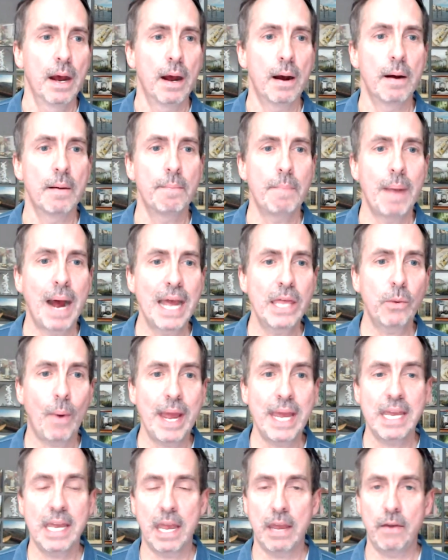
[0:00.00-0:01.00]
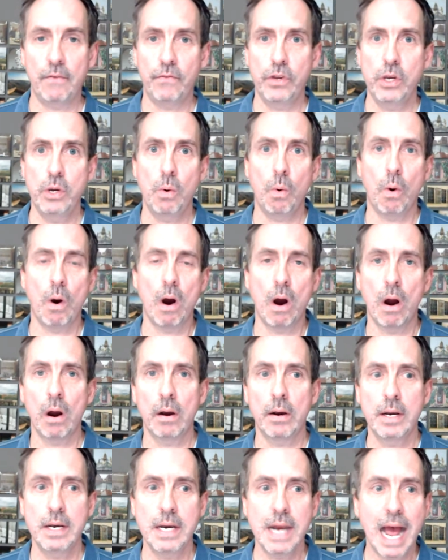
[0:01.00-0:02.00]
By the way, if you
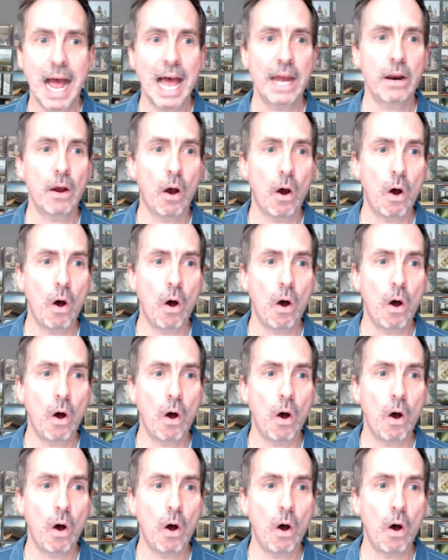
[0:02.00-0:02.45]
are not